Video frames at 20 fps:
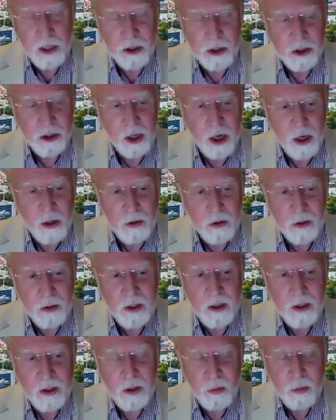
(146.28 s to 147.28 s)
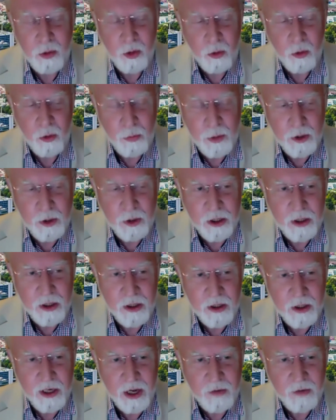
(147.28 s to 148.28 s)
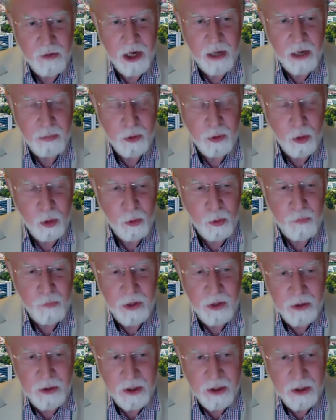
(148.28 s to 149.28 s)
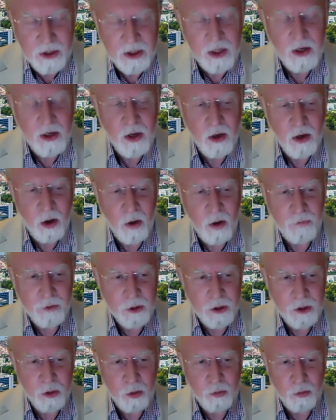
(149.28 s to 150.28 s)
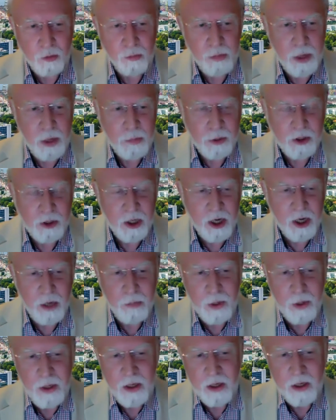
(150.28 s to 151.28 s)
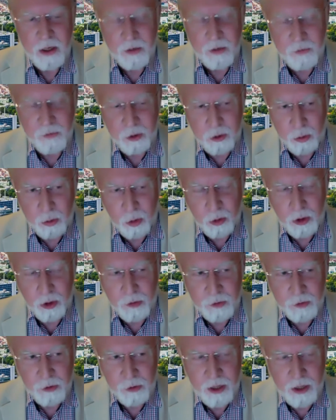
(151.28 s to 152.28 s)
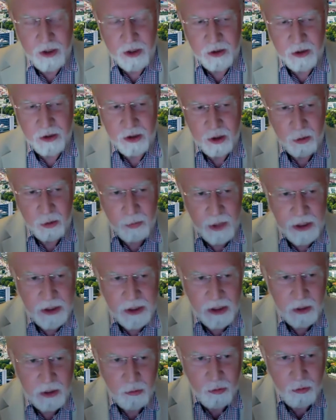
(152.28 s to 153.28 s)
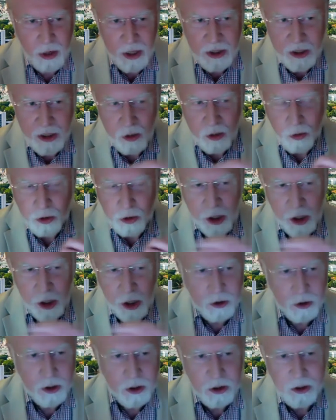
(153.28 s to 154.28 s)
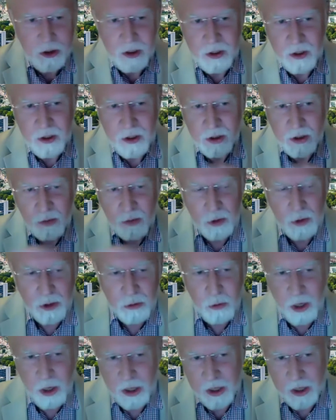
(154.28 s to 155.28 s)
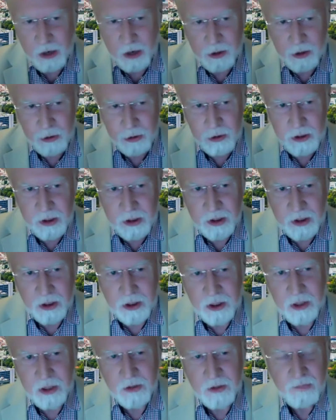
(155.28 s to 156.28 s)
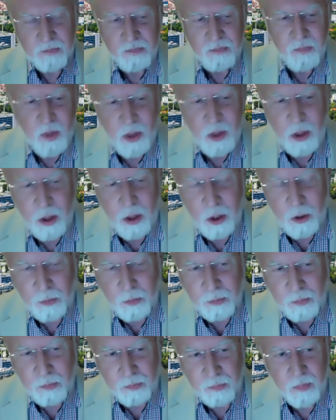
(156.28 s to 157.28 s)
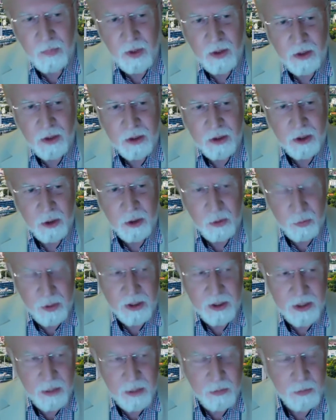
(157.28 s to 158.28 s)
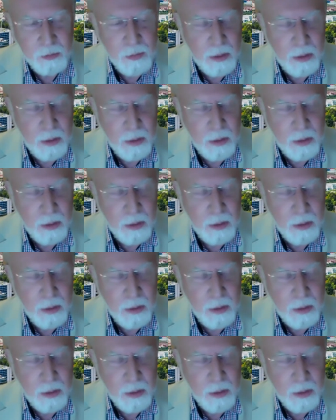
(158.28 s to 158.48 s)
child will almost certainly have an abnormal fundus, often a salt and pepper type. If you do autofluorescence, you may see radial changes, which are quite characteristic. So examine.